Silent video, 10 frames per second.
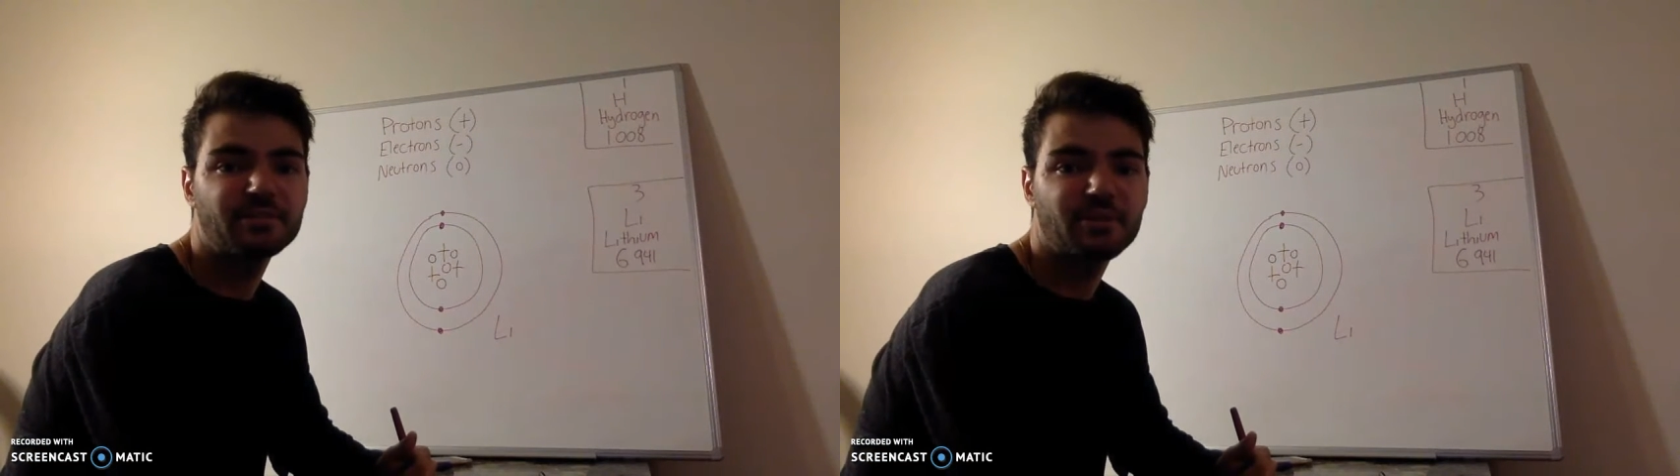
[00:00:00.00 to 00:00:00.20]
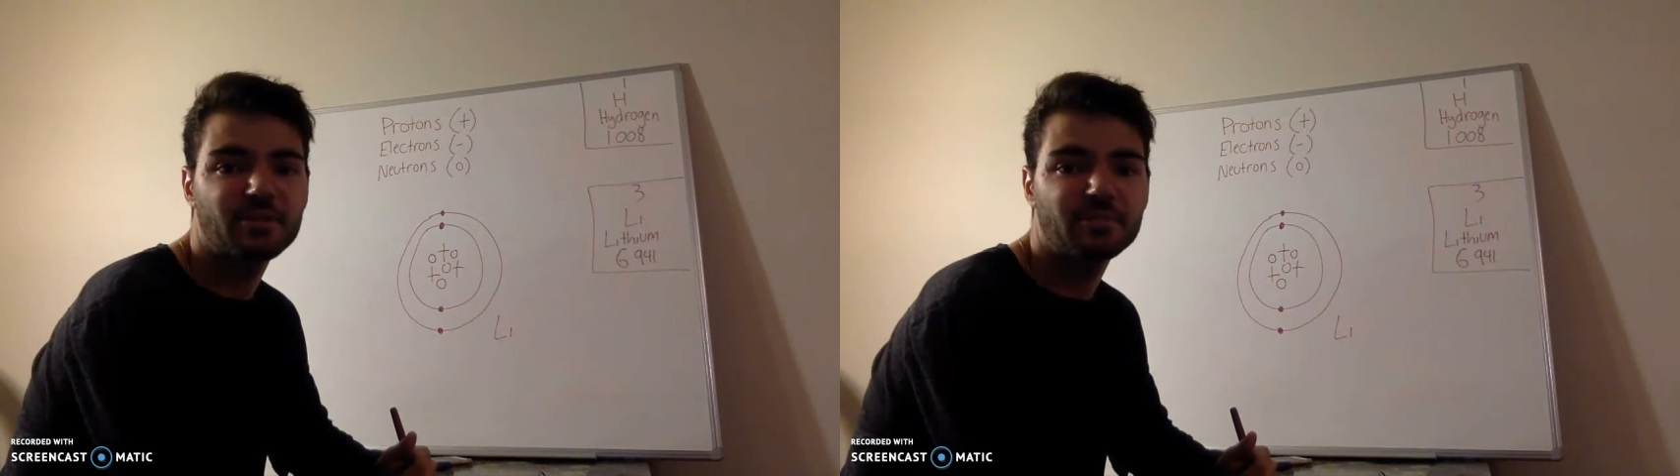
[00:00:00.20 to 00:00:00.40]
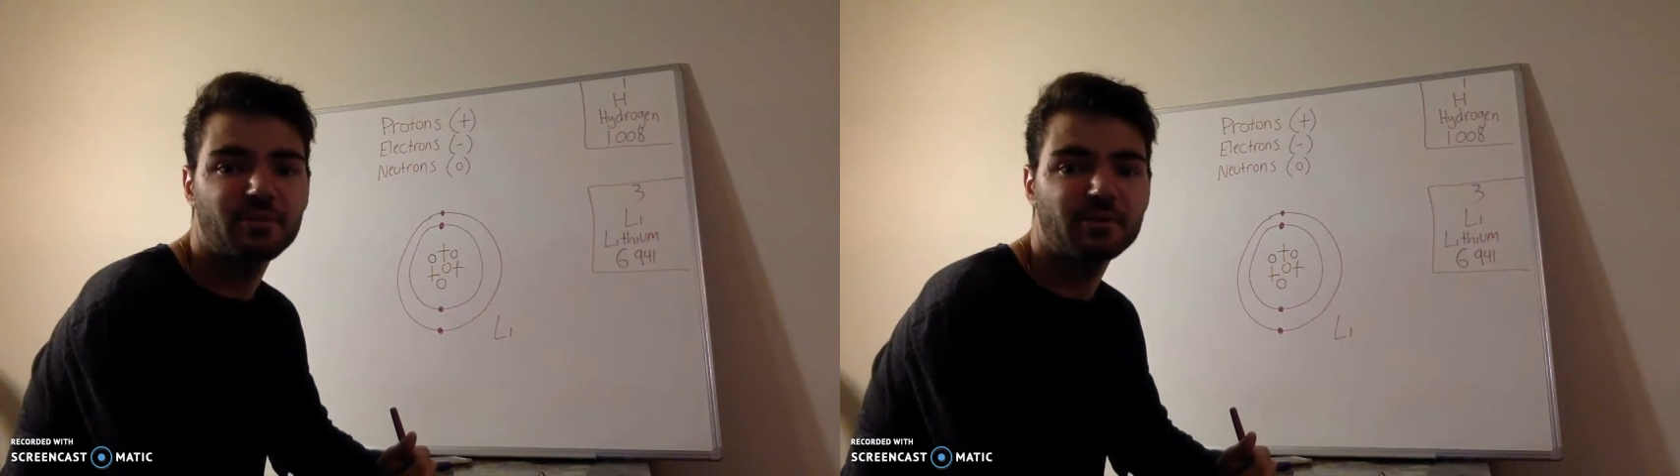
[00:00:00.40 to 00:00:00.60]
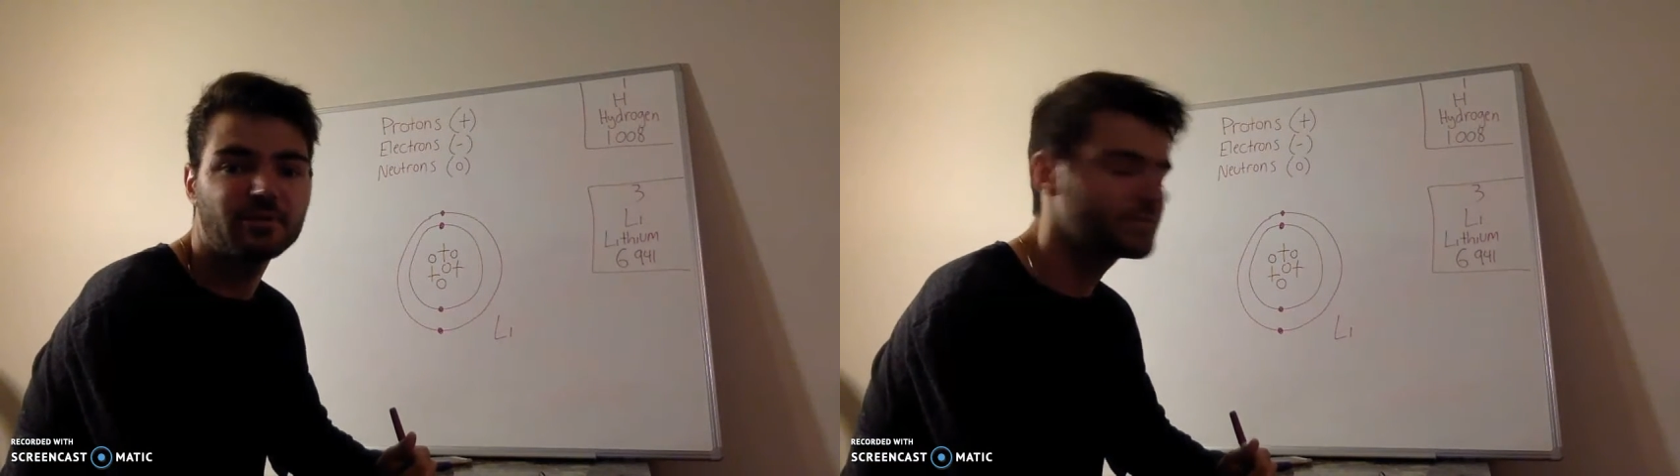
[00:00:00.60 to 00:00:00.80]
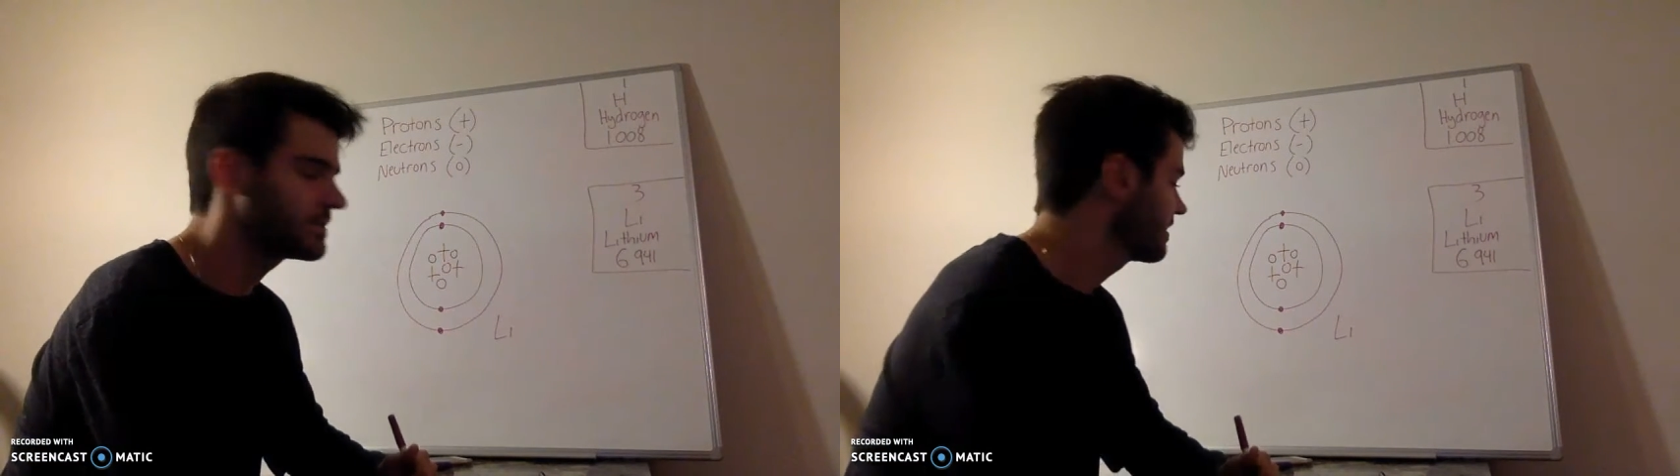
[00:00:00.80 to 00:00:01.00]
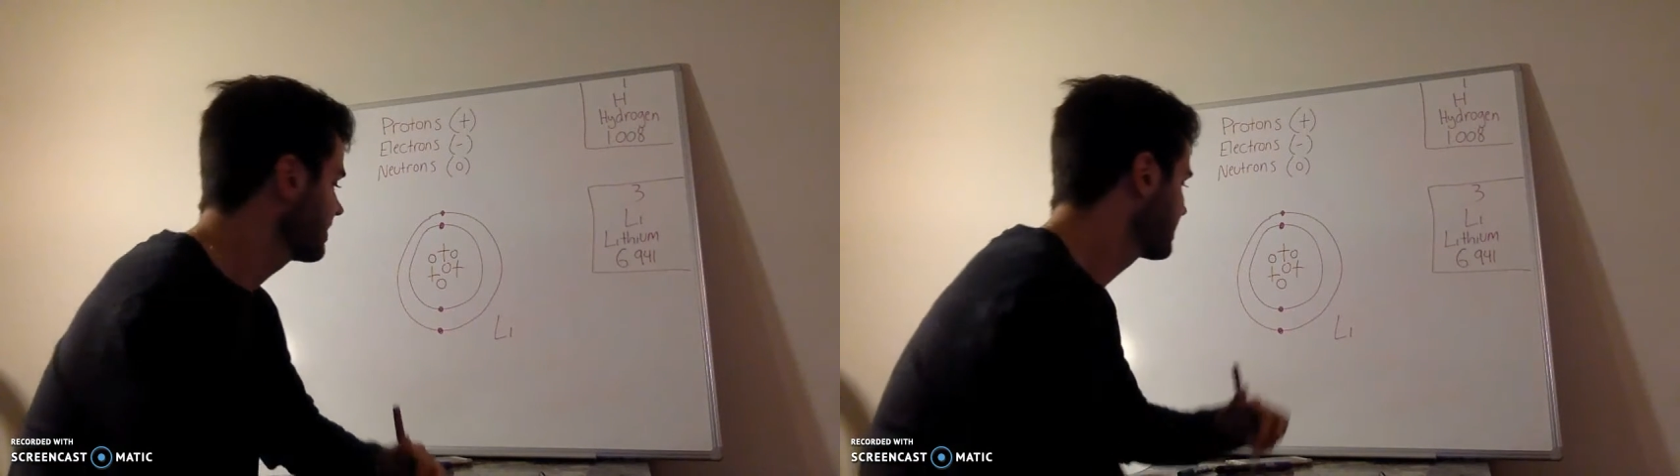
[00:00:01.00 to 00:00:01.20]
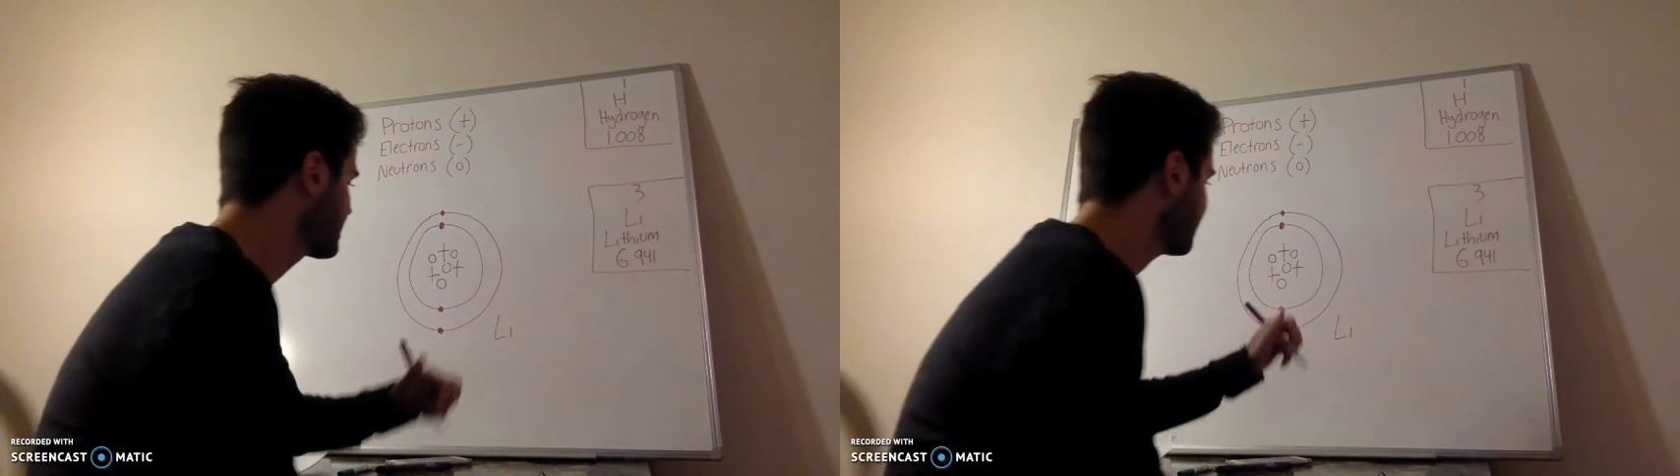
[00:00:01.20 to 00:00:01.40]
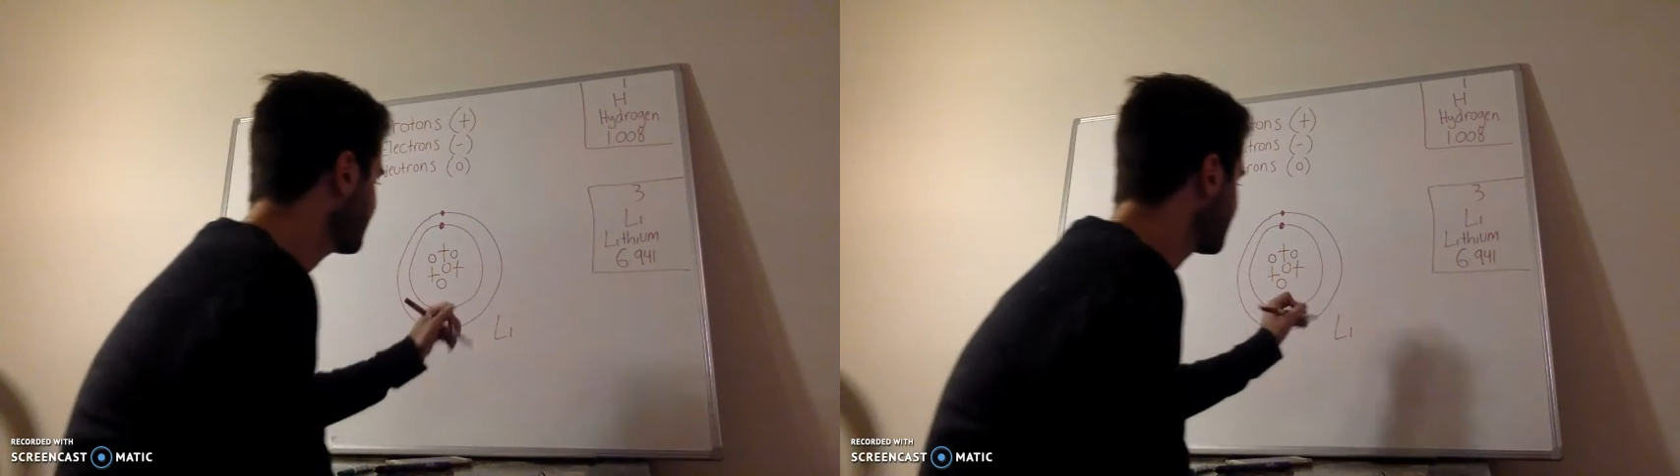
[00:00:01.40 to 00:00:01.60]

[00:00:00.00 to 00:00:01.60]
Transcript: charged particles. So I would